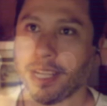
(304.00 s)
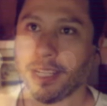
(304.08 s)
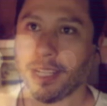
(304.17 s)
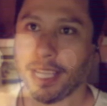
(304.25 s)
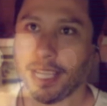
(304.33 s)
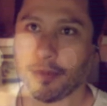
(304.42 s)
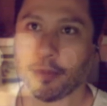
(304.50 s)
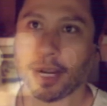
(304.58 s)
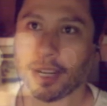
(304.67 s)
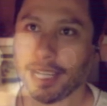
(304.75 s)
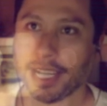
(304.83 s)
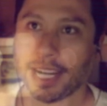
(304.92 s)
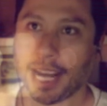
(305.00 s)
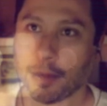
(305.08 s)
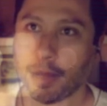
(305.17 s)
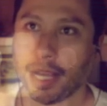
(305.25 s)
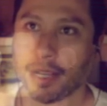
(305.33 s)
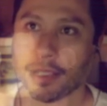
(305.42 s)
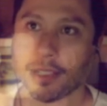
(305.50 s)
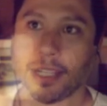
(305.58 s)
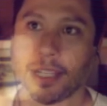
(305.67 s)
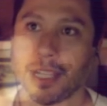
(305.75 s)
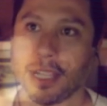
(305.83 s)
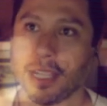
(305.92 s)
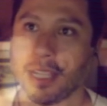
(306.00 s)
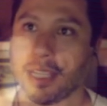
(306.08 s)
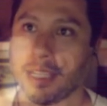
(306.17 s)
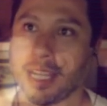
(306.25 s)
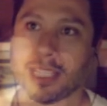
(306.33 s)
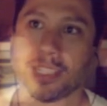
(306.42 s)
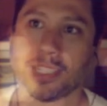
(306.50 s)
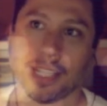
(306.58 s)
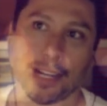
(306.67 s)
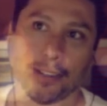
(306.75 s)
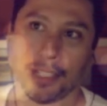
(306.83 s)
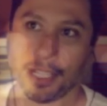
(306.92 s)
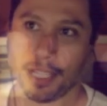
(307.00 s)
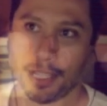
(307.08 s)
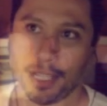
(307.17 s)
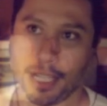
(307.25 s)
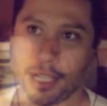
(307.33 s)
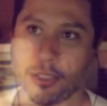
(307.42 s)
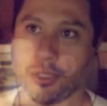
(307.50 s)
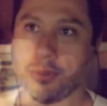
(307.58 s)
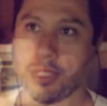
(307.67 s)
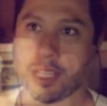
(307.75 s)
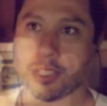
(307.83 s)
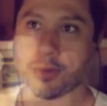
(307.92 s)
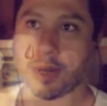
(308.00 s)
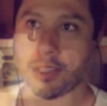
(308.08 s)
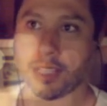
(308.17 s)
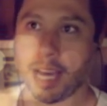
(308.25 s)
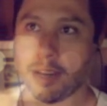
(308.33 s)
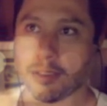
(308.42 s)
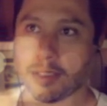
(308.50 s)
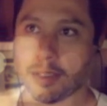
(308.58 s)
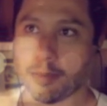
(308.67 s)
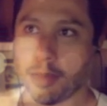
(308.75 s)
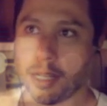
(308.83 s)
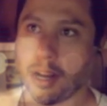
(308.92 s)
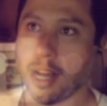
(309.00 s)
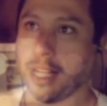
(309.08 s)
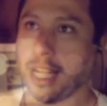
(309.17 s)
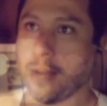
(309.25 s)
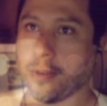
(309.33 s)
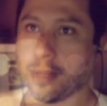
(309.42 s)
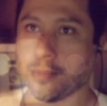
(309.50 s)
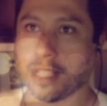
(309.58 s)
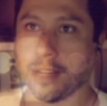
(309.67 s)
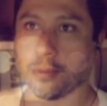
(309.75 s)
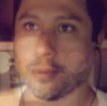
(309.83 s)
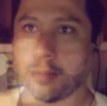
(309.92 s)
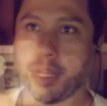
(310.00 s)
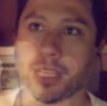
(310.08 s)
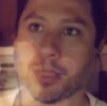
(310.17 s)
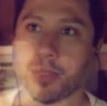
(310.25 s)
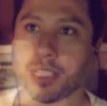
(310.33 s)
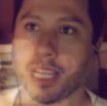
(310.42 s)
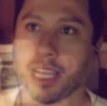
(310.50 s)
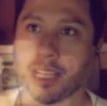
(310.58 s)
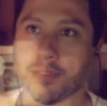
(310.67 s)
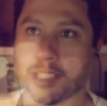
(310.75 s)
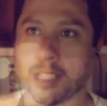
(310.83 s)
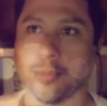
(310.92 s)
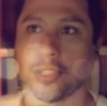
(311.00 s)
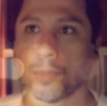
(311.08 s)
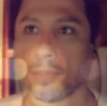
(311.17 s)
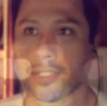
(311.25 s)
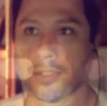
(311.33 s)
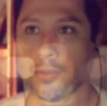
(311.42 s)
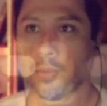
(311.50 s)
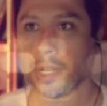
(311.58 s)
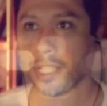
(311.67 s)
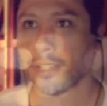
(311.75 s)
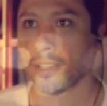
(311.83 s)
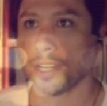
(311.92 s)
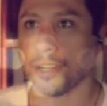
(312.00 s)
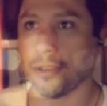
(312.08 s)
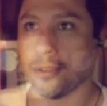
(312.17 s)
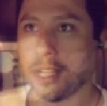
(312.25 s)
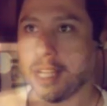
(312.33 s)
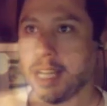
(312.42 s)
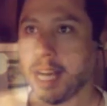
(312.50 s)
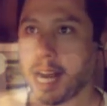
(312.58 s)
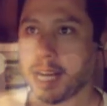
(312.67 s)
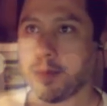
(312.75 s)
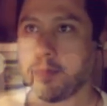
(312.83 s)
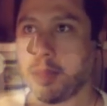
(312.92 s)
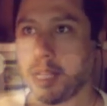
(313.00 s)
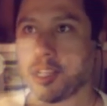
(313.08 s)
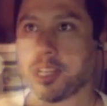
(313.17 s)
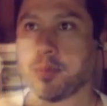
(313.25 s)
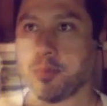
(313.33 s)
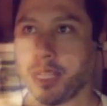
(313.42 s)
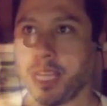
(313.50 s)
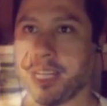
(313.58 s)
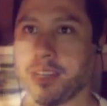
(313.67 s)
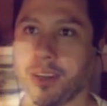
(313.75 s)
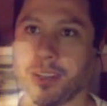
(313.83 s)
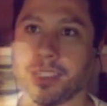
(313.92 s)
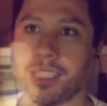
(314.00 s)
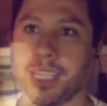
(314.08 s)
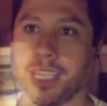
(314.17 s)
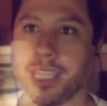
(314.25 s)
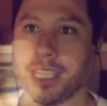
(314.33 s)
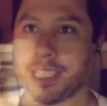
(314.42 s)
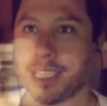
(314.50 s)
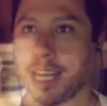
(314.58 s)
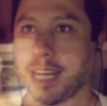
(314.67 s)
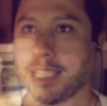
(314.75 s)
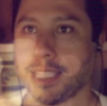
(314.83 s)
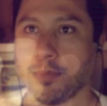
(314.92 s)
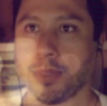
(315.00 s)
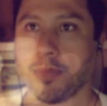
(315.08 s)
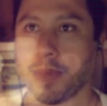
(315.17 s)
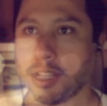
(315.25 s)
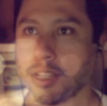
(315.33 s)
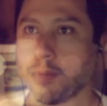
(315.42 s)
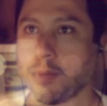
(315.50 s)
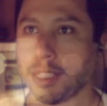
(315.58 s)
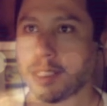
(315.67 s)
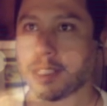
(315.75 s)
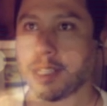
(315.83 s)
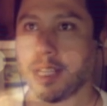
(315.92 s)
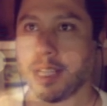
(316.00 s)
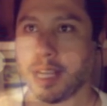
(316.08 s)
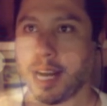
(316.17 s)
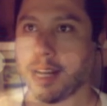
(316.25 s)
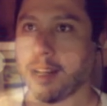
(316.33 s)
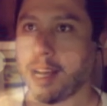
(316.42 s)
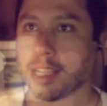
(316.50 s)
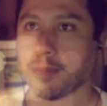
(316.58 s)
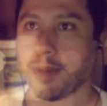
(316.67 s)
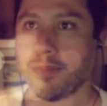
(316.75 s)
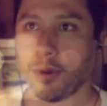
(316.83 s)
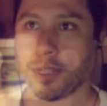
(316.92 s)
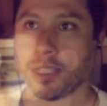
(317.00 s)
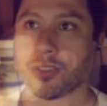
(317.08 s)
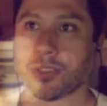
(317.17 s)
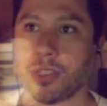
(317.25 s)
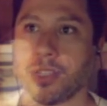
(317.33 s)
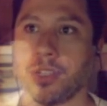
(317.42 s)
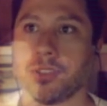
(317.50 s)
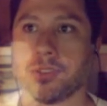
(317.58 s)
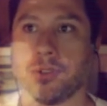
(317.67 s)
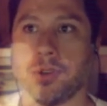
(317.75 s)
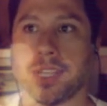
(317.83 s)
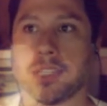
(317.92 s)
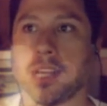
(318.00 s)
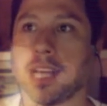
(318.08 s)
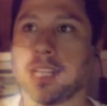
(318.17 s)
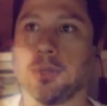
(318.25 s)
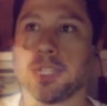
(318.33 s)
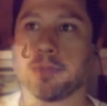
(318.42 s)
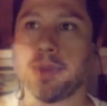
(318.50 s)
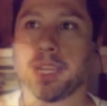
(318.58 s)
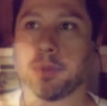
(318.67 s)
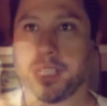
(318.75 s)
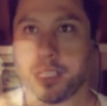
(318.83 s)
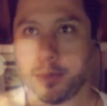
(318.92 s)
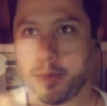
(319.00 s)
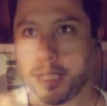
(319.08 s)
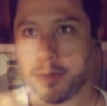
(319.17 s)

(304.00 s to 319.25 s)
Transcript: a freeing thing in that sense, that your own mental models are just there for you. Your actions are what affect everything around you. Secondly, if he's talking about, I guarantee you at some point he's gotten through that saving the best thing. You know, girl was a